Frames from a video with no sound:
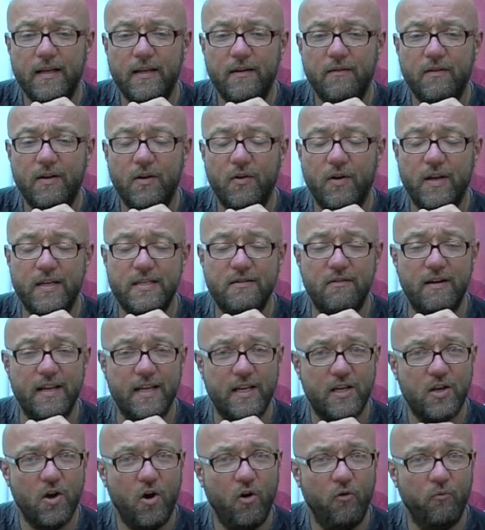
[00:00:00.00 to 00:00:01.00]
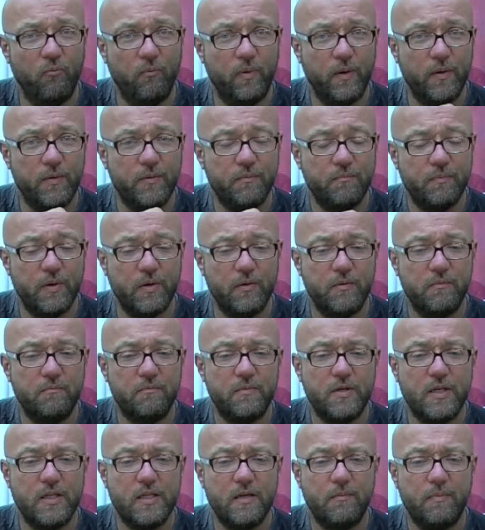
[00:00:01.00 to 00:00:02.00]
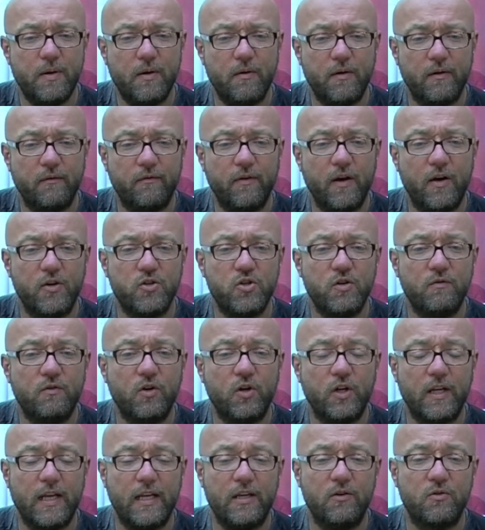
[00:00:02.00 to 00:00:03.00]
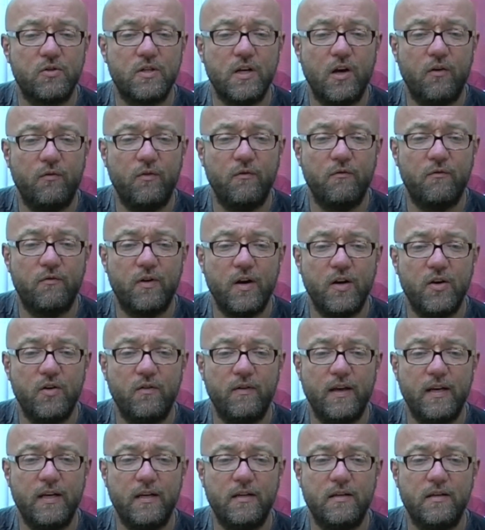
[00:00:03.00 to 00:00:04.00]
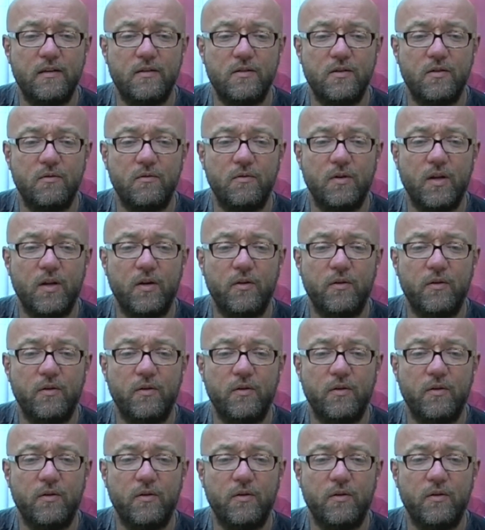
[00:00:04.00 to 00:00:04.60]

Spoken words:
not necessarily gone, but disappearing fast. You've got to get yourself in front of editors and